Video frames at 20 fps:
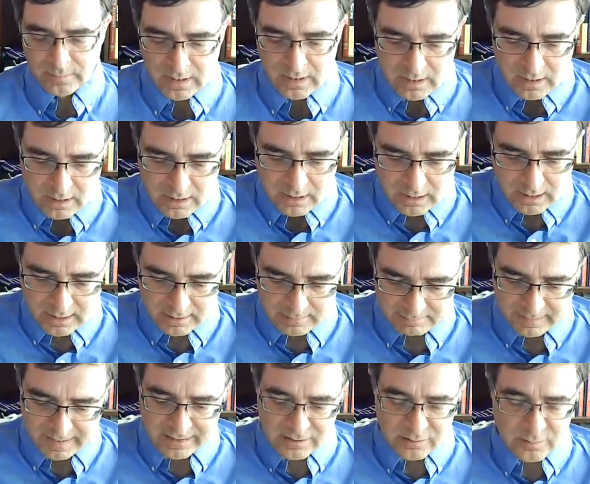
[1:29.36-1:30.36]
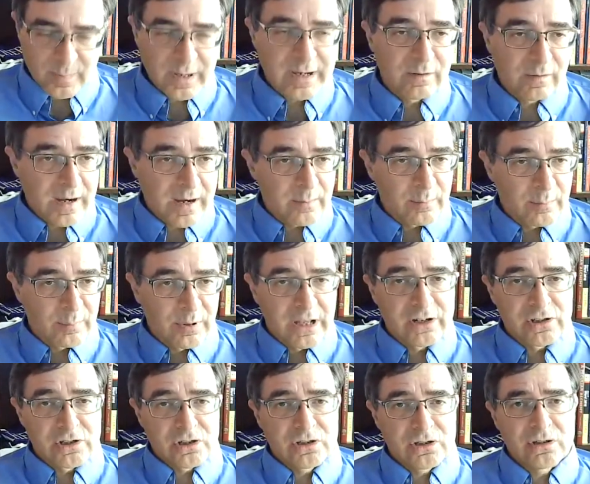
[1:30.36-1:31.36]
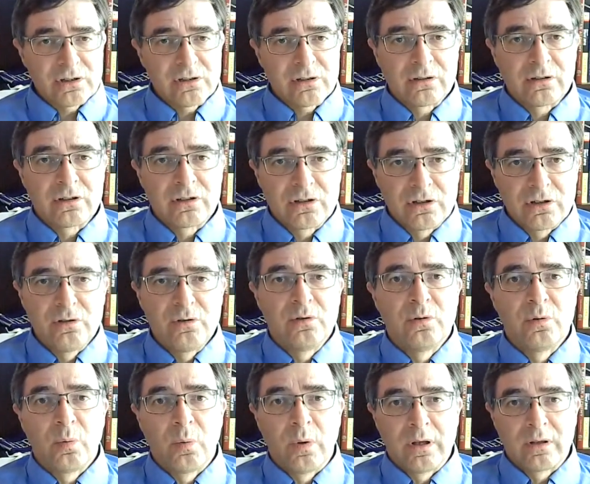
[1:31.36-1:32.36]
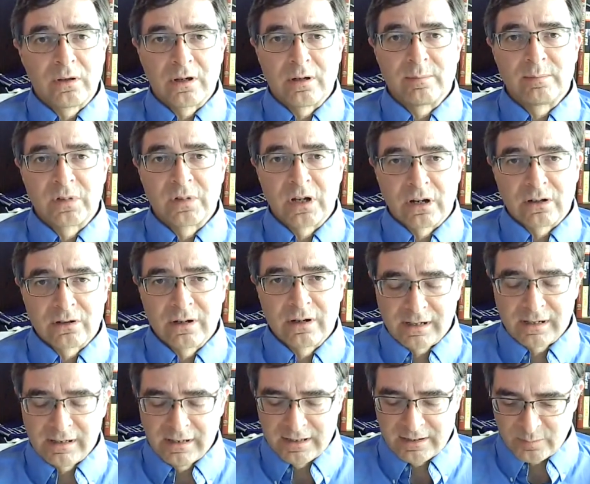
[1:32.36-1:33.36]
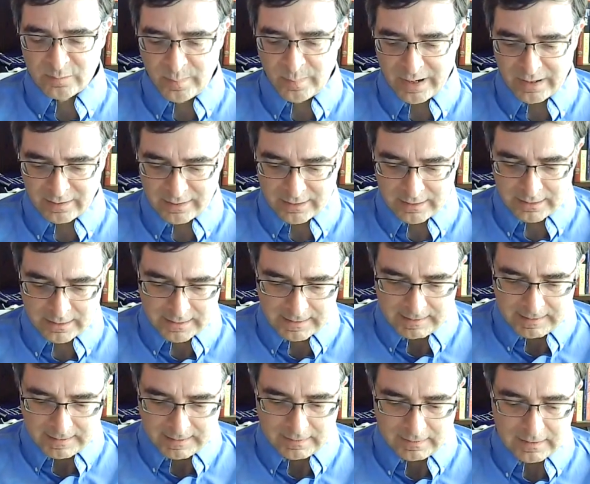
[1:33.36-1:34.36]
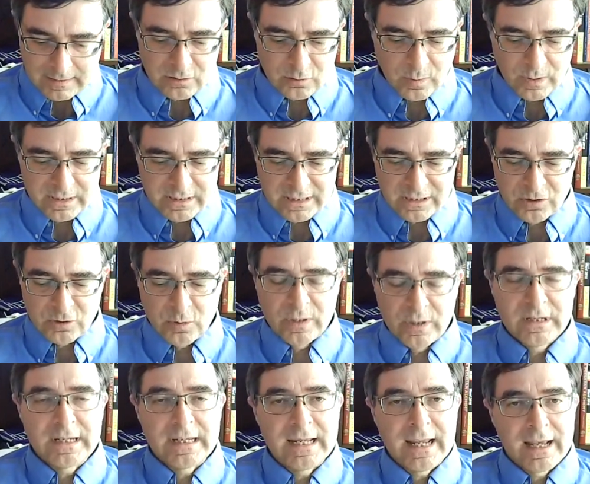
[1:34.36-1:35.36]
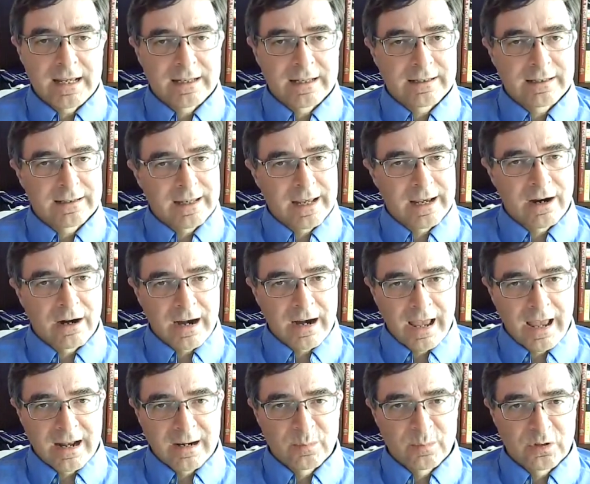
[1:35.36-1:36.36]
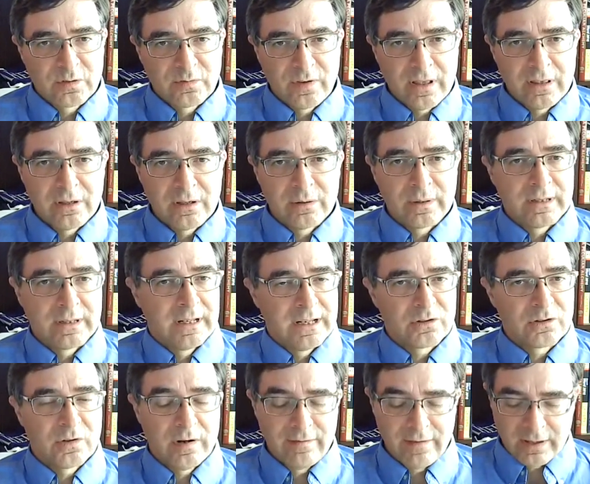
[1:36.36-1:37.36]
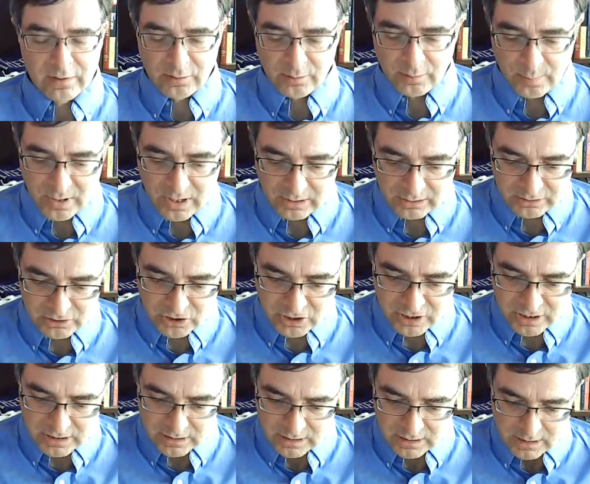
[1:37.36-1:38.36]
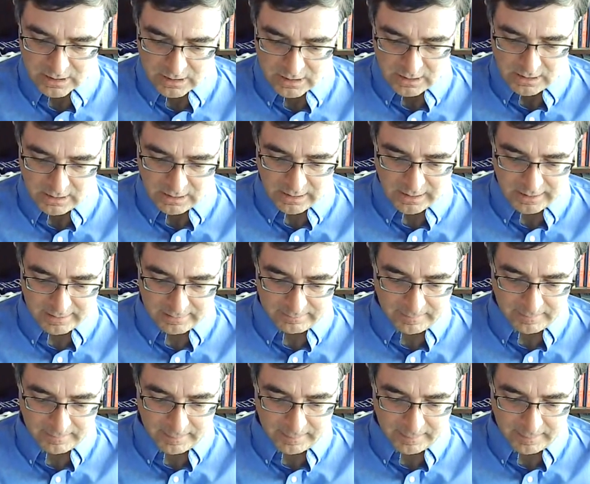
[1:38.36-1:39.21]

um, it is my great pleasure to welcome Dr. Nicholas Barron, the 2020 SAR Adams Fellow in the History of Anthropology. Um,